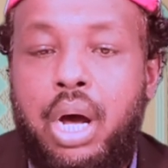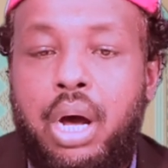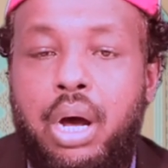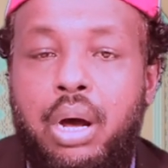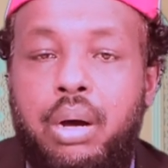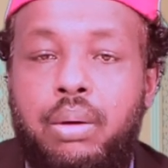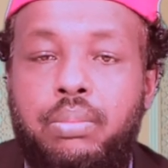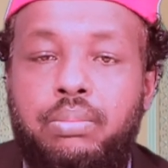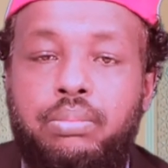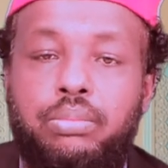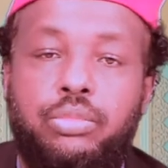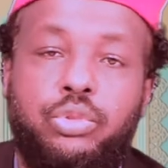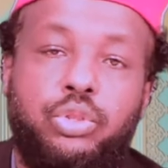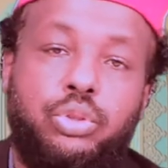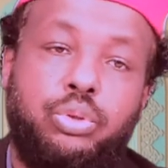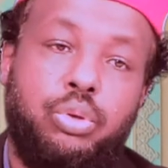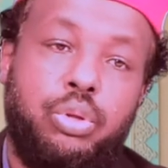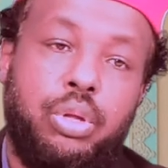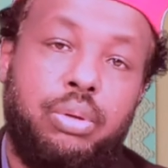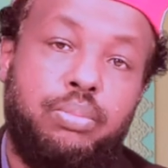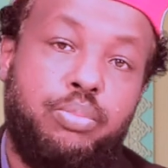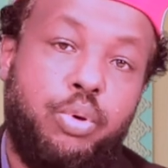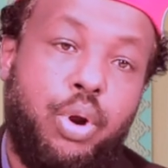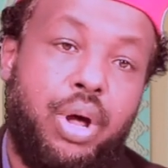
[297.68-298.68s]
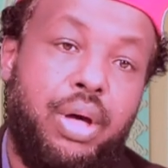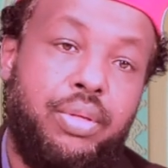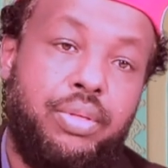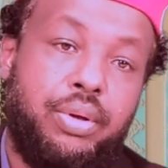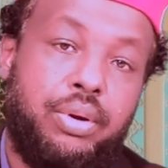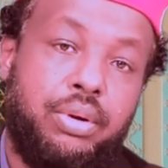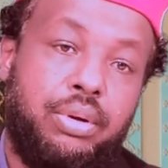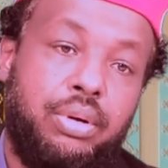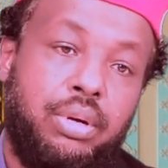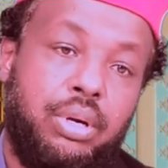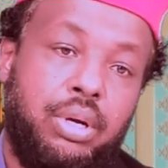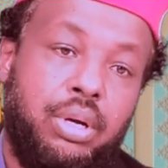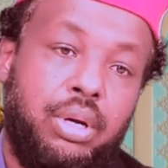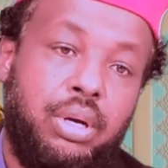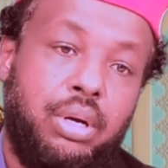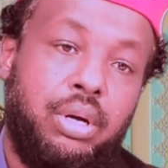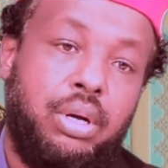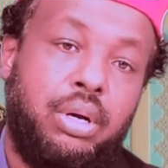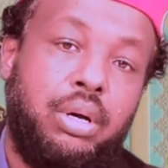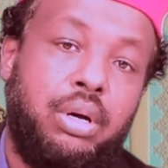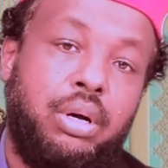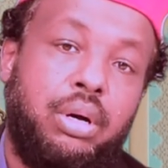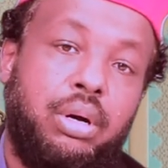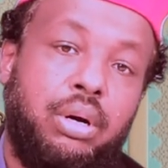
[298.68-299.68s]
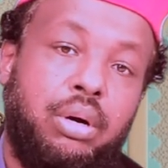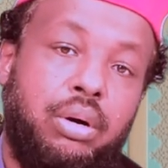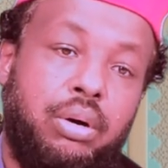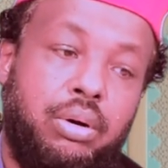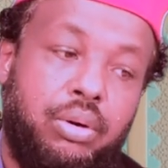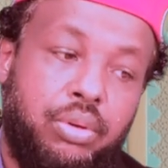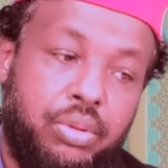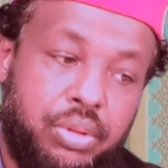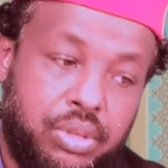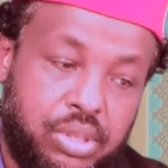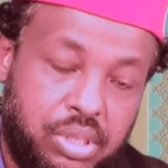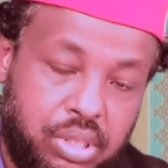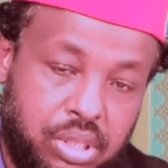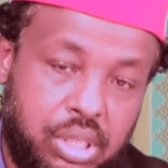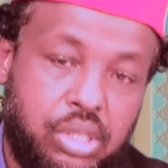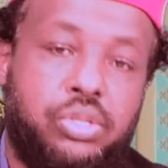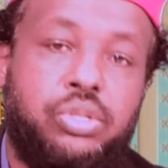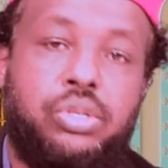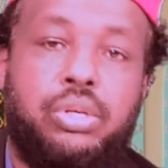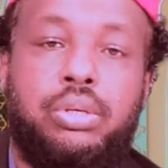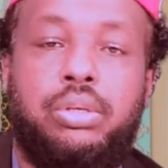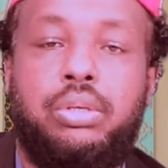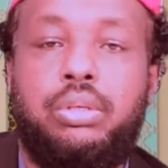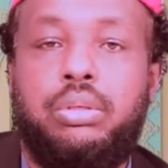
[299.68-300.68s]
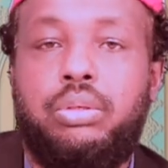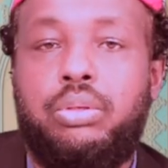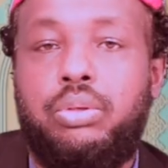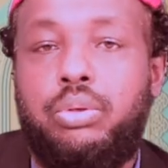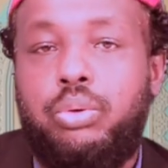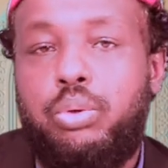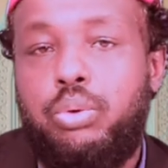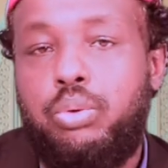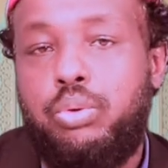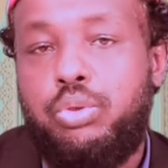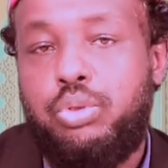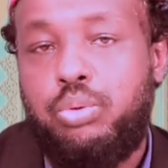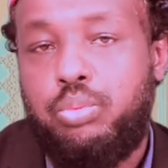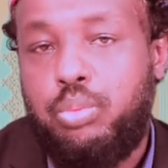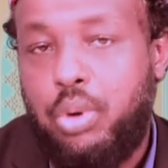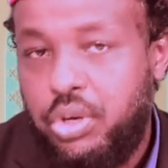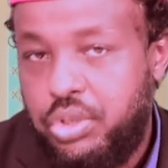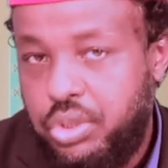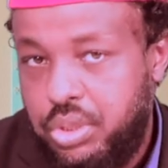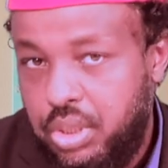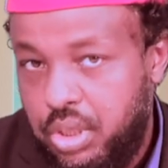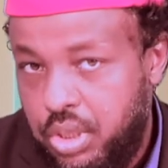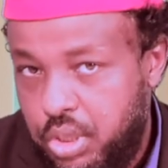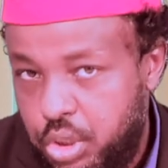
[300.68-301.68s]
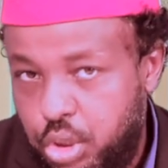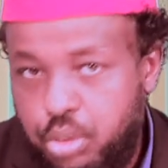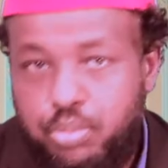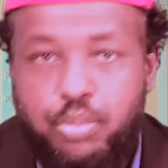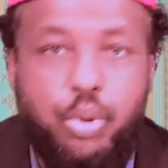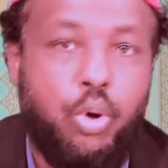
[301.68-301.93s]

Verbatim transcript: uh, to the brother or the sister who is watching